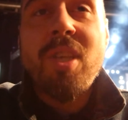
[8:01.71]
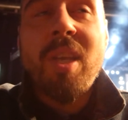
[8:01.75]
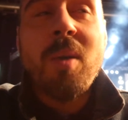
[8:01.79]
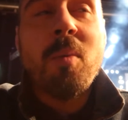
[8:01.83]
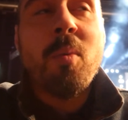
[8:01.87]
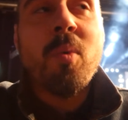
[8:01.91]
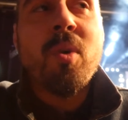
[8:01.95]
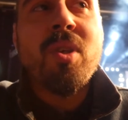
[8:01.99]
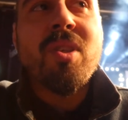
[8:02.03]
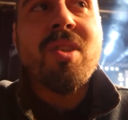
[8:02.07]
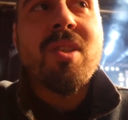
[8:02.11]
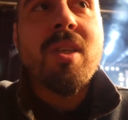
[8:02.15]
It
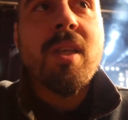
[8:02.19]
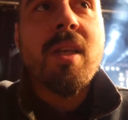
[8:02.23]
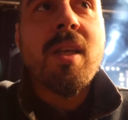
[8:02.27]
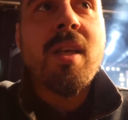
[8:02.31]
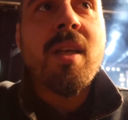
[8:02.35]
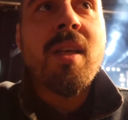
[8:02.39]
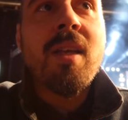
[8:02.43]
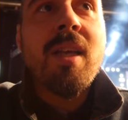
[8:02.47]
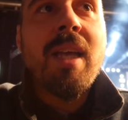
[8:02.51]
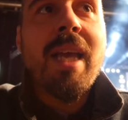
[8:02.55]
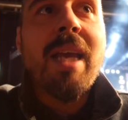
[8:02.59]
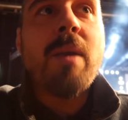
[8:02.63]
was
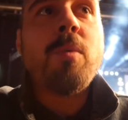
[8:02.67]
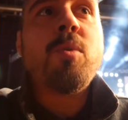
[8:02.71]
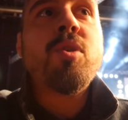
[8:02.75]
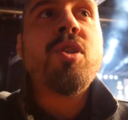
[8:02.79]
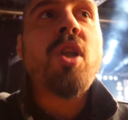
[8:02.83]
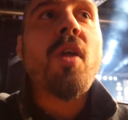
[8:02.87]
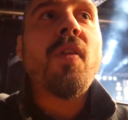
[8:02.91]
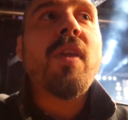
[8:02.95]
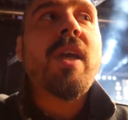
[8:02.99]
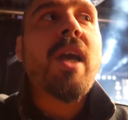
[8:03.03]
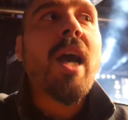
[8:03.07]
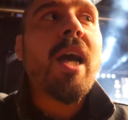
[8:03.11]

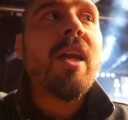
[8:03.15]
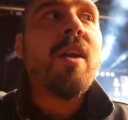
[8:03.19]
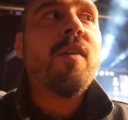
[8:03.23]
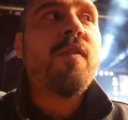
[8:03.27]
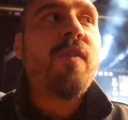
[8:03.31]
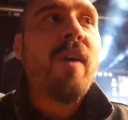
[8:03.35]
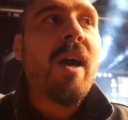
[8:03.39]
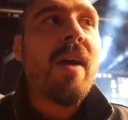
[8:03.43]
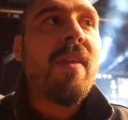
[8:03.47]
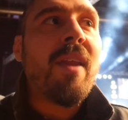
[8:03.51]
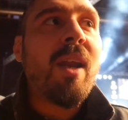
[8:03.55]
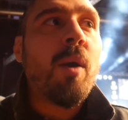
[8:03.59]
not the kind of
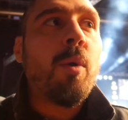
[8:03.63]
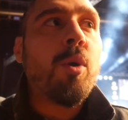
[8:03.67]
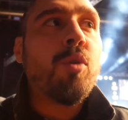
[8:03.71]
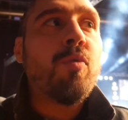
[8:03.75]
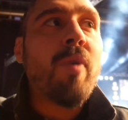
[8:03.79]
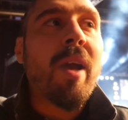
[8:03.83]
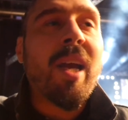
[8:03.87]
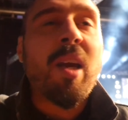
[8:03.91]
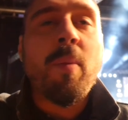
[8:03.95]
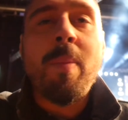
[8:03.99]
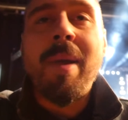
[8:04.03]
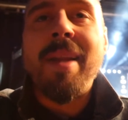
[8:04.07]
fight that I would
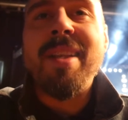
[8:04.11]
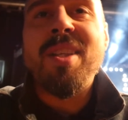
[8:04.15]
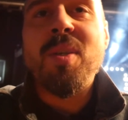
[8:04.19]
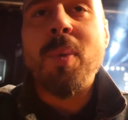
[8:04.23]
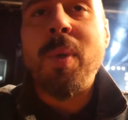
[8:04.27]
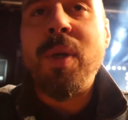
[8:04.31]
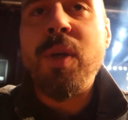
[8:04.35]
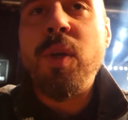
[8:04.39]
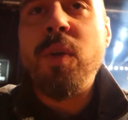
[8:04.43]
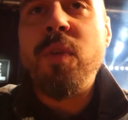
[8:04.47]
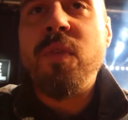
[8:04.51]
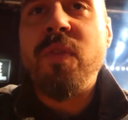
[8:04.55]
recommend to
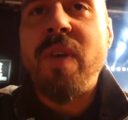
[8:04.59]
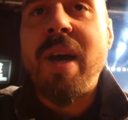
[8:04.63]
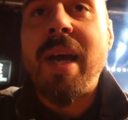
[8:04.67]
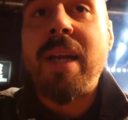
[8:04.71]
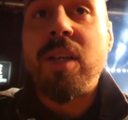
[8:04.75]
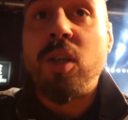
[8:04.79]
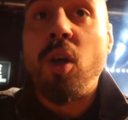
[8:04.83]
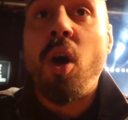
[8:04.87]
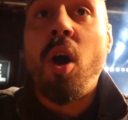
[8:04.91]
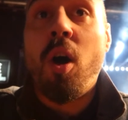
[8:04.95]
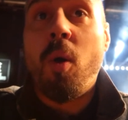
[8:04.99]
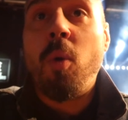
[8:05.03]
a new
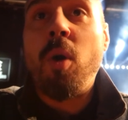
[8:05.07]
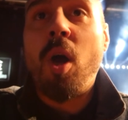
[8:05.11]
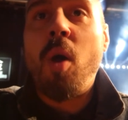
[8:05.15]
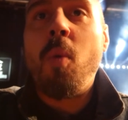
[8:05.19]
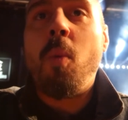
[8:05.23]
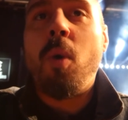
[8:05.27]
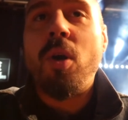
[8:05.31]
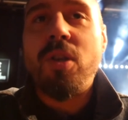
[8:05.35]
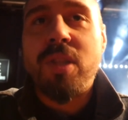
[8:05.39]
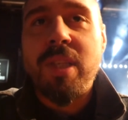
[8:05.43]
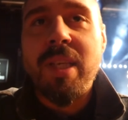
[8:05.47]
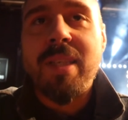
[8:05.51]
fan. Go and
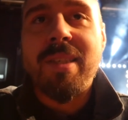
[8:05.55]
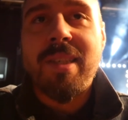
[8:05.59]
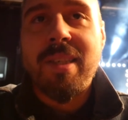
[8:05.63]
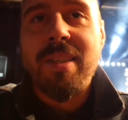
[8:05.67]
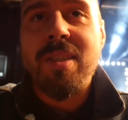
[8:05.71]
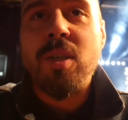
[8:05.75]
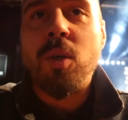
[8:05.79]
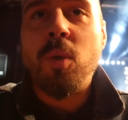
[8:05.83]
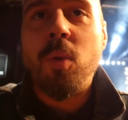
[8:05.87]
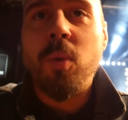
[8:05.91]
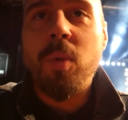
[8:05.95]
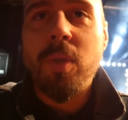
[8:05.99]
watch this.
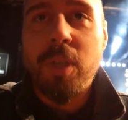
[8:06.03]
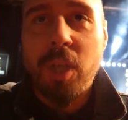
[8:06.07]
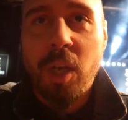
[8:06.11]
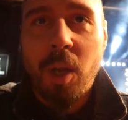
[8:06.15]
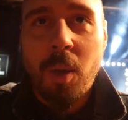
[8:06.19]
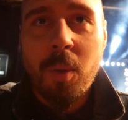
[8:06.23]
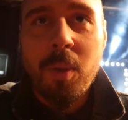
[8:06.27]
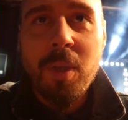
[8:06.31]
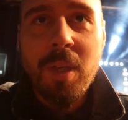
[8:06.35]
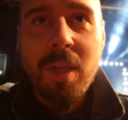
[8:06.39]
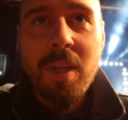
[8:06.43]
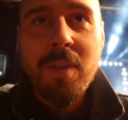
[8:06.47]

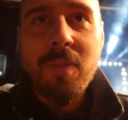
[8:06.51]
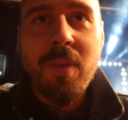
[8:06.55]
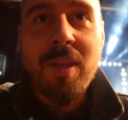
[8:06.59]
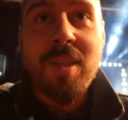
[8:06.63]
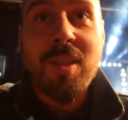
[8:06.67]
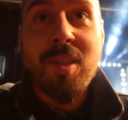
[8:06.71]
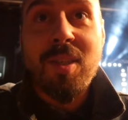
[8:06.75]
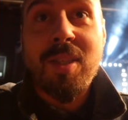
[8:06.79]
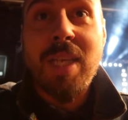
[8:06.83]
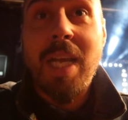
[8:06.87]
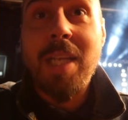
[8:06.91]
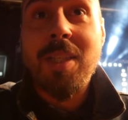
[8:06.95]

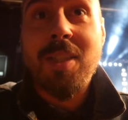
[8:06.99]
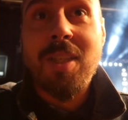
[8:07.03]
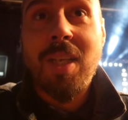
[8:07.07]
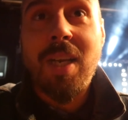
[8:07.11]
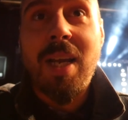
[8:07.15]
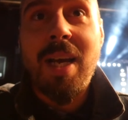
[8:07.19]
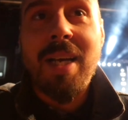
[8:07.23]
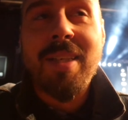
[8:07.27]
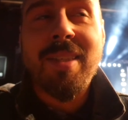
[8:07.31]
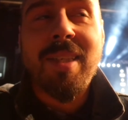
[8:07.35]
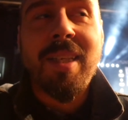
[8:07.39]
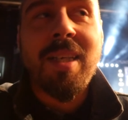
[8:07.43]
This is
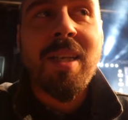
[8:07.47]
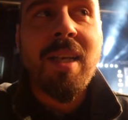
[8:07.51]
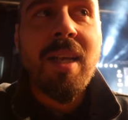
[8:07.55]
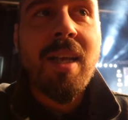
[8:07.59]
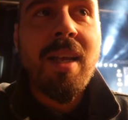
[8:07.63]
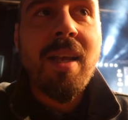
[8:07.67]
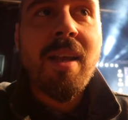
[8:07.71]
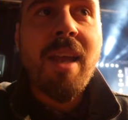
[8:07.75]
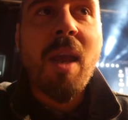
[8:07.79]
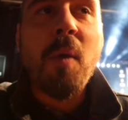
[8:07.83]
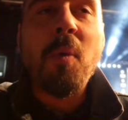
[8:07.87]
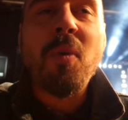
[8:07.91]
tantalising.
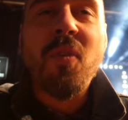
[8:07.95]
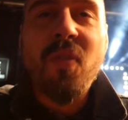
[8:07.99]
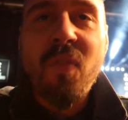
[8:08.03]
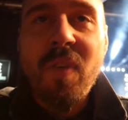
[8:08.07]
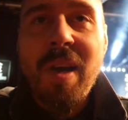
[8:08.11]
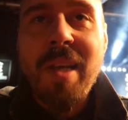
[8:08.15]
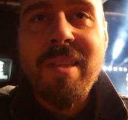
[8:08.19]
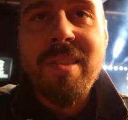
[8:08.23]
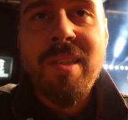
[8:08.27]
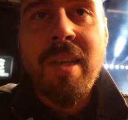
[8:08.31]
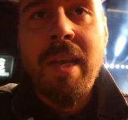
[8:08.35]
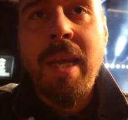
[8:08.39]
It was
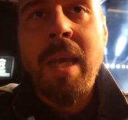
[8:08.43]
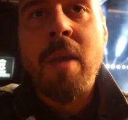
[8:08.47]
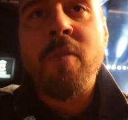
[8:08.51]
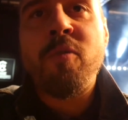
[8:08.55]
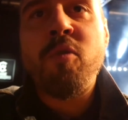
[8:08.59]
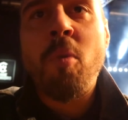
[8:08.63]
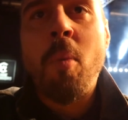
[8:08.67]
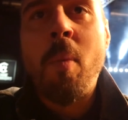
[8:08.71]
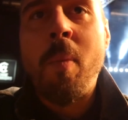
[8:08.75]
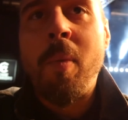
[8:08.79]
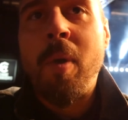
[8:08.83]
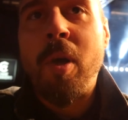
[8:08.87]
fascinating
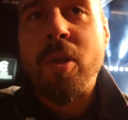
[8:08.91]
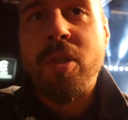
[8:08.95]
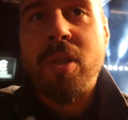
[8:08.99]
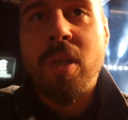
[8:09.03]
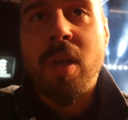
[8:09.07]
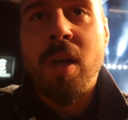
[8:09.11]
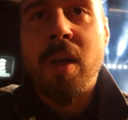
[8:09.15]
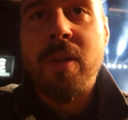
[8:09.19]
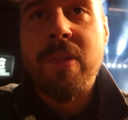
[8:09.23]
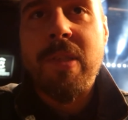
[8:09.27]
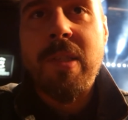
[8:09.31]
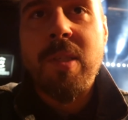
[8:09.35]
from a
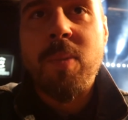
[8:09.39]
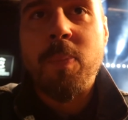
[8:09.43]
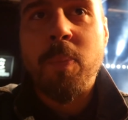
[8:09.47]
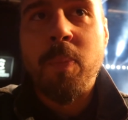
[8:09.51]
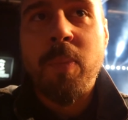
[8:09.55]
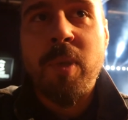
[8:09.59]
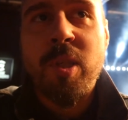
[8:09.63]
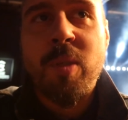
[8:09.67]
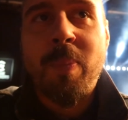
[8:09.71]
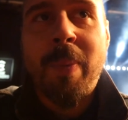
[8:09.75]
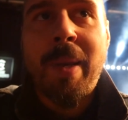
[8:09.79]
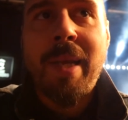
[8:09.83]
martial artist
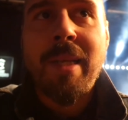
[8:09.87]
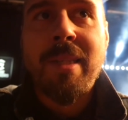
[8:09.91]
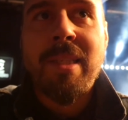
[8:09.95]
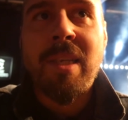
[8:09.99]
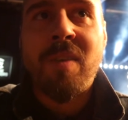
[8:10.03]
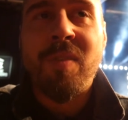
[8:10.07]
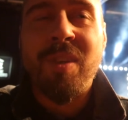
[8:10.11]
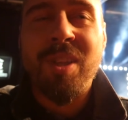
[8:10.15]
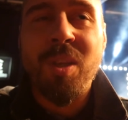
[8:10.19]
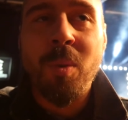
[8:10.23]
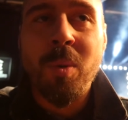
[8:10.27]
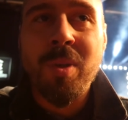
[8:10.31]

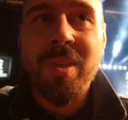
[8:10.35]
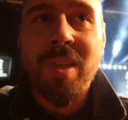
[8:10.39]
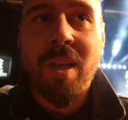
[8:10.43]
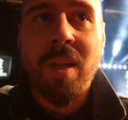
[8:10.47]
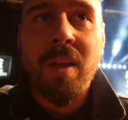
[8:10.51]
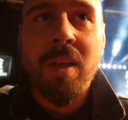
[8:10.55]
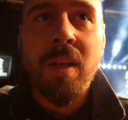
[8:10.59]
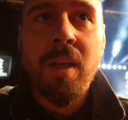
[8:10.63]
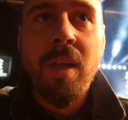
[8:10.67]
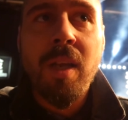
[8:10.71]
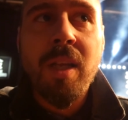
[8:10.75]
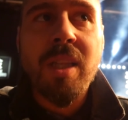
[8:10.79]
perspective, and
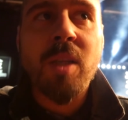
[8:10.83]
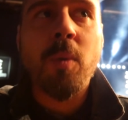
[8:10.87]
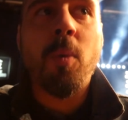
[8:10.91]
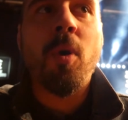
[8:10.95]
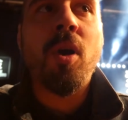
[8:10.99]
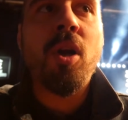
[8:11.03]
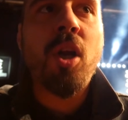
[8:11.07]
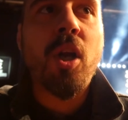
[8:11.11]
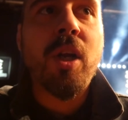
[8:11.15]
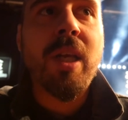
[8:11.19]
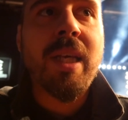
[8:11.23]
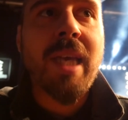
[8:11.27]
there were
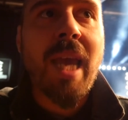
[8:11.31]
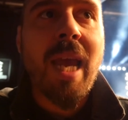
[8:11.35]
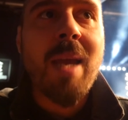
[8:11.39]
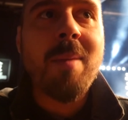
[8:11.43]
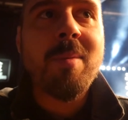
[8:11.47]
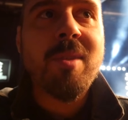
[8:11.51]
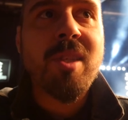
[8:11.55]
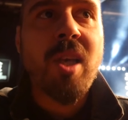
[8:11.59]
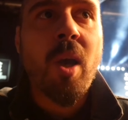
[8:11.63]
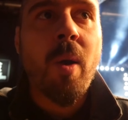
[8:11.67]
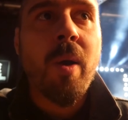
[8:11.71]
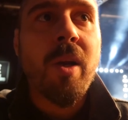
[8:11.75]
a lot of
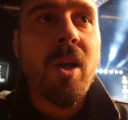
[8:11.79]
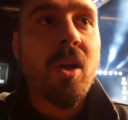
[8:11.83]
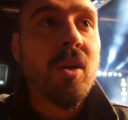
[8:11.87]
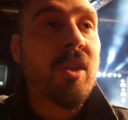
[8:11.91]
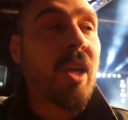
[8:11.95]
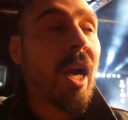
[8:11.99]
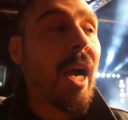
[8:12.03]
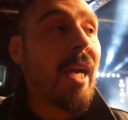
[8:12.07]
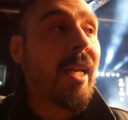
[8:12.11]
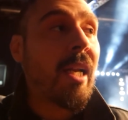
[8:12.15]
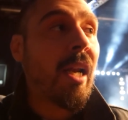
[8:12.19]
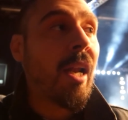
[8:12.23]
games going on,
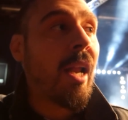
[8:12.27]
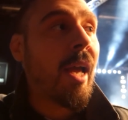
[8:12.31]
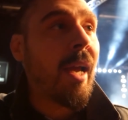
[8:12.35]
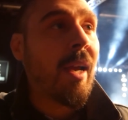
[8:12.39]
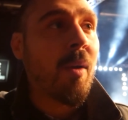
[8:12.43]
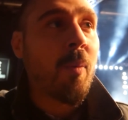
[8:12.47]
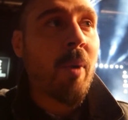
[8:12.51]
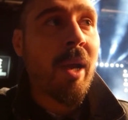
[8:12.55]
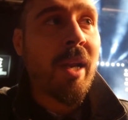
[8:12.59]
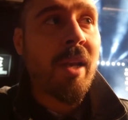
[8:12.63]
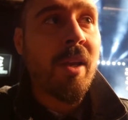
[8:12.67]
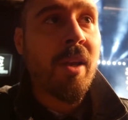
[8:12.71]
kind of
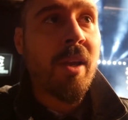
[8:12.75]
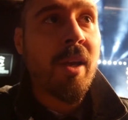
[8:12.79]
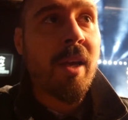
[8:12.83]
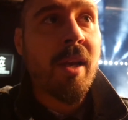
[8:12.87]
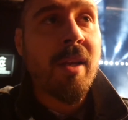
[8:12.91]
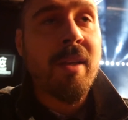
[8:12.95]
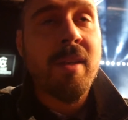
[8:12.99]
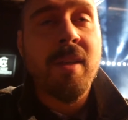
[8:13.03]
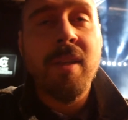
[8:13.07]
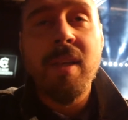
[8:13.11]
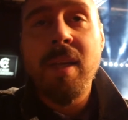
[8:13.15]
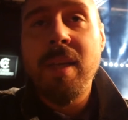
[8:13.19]
like when
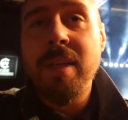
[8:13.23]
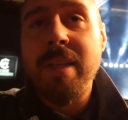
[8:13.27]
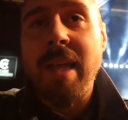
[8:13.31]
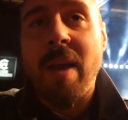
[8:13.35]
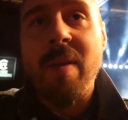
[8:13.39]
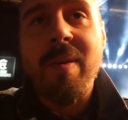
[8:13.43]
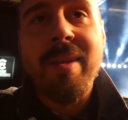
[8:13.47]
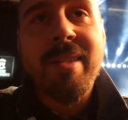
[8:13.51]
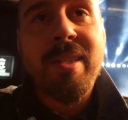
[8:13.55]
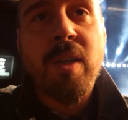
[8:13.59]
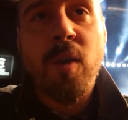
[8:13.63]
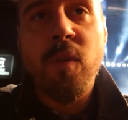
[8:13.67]

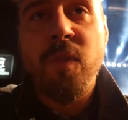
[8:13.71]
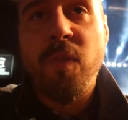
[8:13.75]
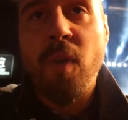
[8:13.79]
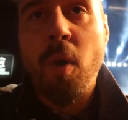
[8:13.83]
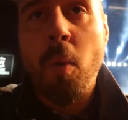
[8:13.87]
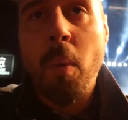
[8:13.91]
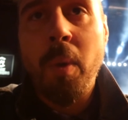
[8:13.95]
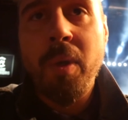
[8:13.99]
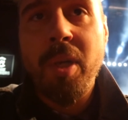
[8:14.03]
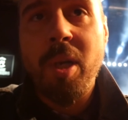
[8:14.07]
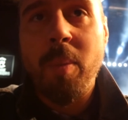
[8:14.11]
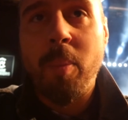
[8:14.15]
Darren Till
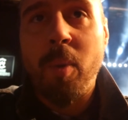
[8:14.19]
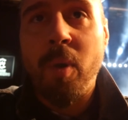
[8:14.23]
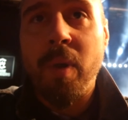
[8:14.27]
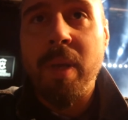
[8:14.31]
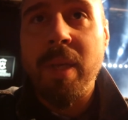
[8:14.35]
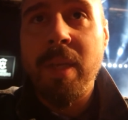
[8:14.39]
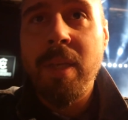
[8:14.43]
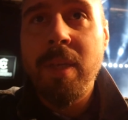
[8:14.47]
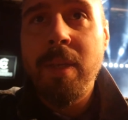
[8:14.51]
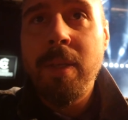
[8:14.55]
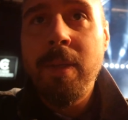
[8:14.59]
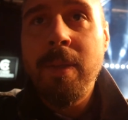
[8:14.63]
fought Wonderboy.
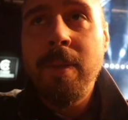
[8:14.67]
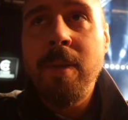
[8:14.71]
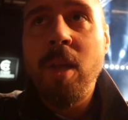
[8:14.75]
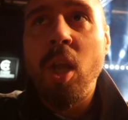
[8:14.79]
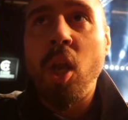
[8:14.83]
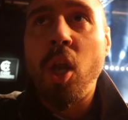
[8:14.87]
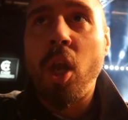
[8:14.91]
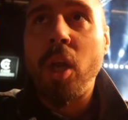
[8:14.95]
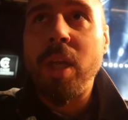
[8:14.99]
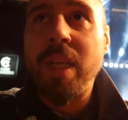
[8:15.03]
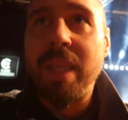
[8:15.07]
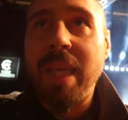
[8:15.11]

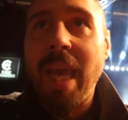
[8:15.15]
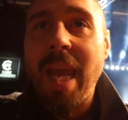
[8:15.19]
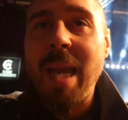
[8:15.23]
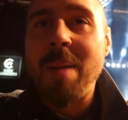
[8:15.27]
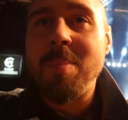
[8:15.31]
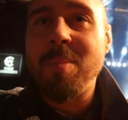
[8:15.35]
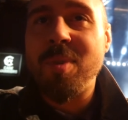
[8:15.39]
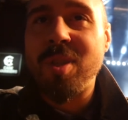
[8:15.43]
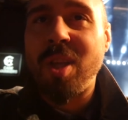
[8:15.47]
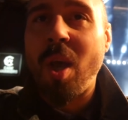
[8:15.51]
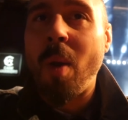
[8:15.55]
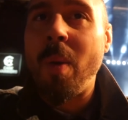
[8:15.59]
Yeah. A lot of
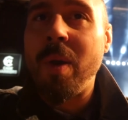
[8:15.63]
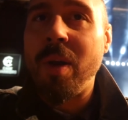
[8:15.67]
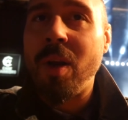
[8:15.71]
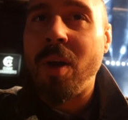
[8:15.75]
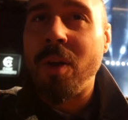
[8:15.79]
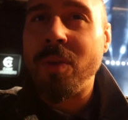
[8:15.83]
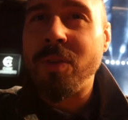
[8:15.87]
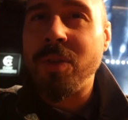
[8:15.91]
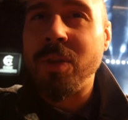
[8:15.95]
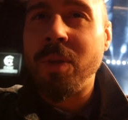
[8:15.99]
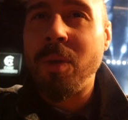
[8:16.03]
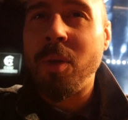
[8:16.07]
games going
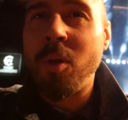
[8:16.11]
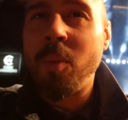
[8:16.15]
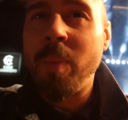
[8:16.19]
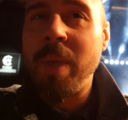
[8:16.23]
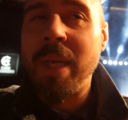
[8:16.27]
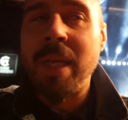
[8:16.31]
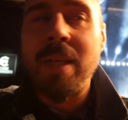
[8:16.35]
on. You know what I mean?